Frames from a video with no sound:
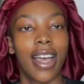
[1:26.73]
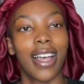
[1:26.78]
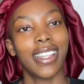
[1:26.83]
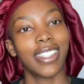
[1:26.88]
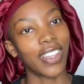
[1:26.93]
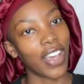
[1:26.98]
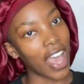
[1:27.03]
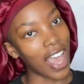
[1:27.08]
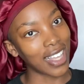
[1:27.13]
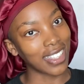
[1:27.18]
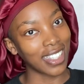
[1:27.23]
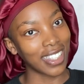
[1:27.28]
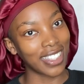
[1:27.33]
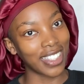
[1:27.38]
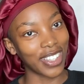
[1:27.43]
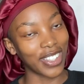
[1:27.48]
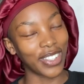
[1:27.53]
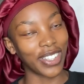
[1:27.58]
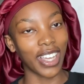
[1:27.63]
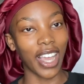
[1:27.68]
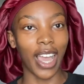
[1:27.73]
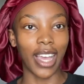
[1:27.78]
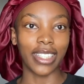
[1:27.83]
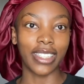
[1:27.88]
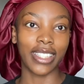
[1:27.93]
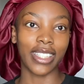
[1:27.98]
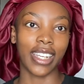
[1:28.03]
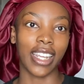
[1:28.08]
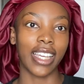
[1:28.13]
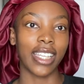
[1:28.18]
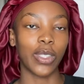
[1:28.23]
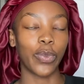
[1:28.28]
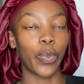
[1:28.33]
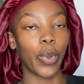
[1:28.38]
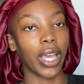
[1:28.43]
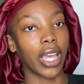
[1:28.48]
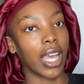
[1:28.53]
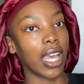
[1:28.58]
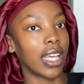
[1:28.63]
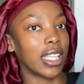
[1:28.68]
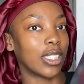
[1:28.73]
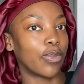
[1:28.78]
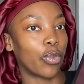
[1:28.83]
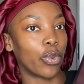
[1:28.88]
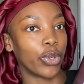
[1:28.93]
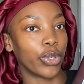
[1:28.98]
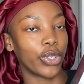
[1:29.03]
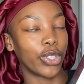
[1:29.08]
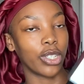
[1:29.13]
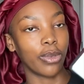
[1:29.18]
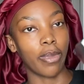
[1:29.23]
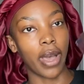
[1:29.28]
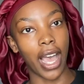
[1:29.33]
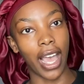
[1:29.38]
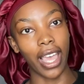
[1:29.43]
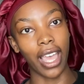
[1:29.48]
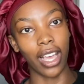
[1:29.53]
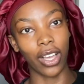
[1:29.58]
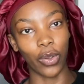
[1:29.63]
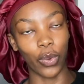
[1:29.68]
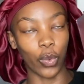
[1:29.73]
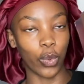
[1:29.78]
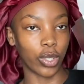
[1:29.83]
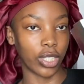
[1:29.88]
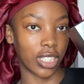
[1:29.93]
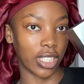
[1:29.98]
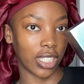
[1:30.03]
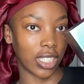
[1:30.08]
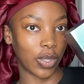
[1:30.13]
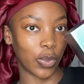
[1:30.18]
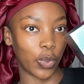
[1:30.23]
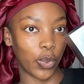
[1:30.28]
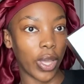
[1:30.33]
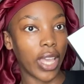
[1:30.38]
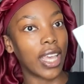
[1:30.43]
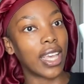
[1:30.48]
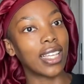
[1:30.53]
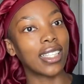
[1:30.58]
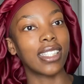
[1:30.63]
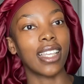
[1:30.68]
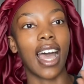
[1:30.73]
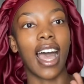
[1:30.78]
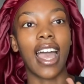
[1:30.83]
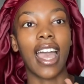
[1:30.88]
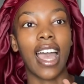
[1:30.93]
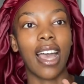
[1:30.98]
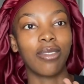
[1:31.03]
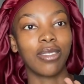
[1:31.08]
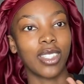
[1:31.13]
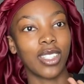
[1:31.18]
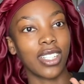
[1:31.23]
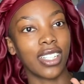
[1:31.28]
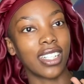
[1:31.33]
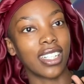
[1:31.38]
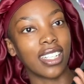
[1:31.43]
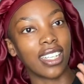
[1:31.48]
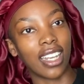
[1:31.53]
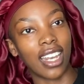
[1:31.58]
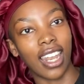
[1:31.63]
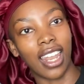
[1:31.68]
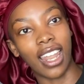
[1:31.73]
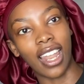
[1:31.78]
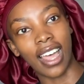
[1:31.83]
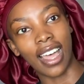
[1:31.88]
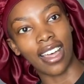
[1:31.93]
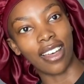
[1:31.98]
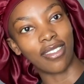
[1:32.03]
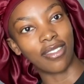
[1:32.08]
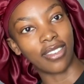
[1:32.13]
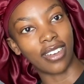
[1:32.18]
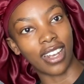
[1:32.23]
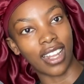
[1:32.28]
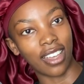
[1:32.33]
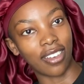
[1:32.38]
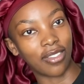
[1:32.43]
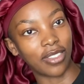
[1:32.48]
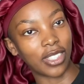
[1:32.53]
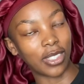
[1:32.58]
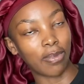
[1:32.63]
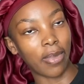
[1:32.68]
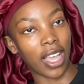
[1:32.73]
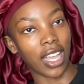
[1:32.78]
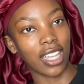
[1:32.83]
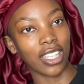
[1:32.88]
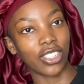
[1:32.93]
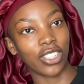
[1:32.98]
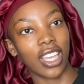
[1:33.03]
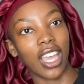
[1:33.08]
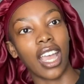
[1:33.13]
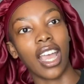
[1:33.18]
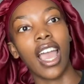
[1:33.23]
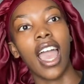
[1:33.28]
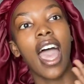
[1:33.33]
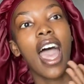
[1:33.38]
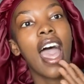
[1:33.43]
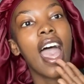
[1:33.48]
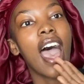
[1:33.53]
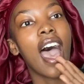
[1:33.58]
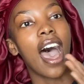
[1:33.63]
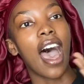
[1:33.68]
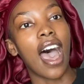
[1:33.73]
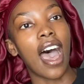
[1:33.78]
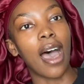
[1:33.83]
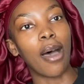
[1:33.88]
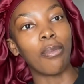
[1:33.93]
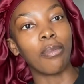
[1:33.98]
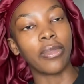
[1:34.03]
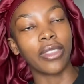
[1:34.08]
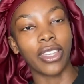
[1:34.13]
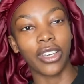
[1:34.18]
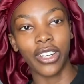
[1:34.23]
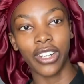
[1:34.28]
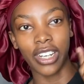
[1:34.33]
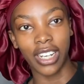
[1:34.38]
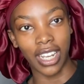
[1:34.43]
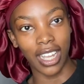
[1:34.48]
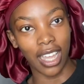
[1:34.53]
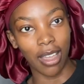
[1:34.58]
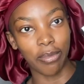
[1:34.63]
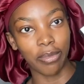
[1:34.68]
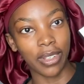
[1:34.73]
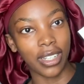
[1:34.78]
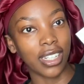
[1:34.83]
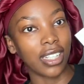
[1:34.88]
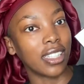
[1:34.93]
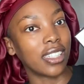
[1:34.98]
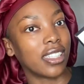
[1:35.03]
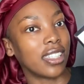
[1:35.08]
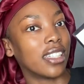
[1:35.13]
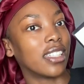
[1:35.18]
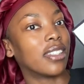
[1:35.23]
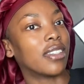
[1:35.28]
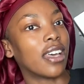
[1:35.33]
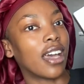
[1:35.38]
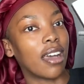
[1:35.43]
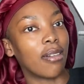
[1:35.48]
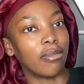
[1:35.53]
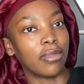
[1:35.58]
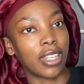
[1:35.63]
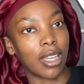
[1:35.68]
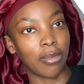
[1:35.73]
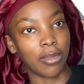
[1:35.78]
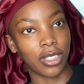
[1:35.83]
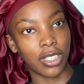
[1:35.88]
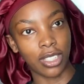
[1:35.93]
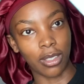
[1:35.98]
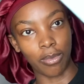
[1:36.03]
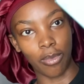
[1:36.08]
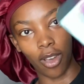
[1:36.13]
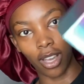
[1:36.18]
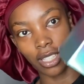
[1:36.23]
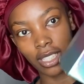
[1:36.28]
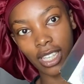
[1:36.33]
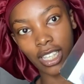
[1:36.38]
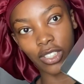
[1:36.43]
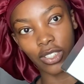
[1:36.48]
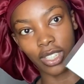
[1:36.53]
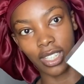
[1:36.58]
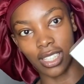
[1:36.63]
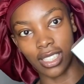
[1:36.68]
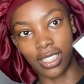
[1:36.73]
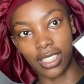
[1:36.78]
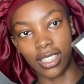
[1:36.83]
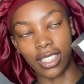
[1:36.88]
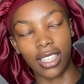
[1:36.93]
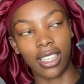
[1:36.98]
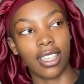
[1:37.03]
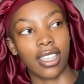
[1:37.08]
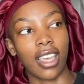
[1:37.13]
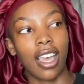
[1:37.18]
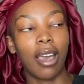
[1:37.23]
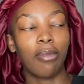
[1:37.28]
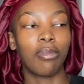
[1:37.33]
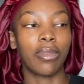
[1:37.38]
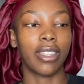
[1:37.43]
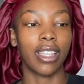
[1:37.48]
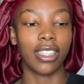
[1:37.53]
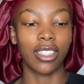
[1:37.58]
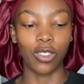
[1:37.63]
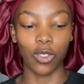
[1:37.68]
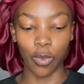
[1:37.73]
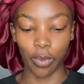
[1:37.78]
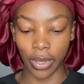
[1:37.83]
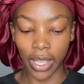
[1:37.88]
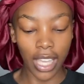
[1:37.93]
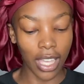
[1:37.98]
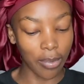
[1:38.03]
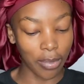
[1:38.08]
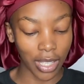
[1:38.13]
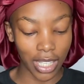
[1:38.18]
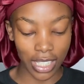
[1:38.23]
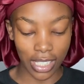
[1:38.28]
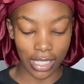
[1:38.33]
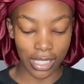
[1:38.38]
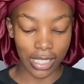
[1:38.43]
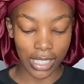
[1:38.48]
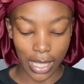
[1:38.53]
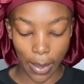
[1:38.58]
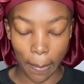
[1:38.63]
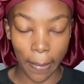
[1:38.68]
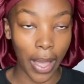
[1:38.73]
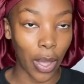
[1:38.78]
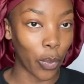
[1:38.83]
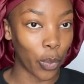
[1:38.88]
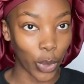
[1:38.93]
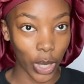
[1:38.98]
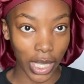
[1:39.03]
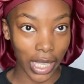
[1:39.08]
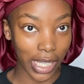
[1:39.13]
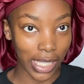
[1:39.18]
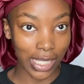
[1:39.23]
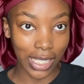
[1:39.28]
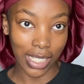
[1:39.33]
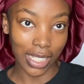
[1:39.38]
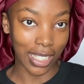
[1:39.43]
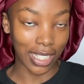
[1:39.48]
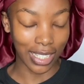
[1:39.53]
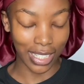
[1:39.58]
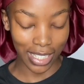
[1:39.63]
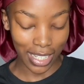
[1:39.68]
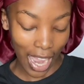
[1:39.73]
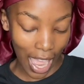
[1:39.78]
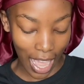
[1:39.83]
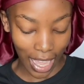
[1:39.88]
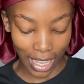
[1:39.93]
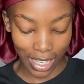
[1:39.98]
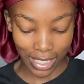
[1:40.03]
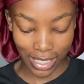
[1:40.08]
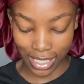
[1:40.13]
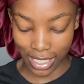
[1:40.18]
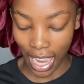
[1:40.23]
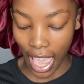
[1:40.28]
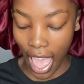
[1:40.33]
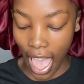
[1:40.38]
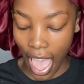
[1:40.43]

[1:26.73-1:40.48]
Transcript: So as I said you guys, today's wig is brought to you by Gorgeous Wigs. I absolutely love this packaging. The courier company did damage the box, as you can see here, but that's no biggie because my wig is still intact.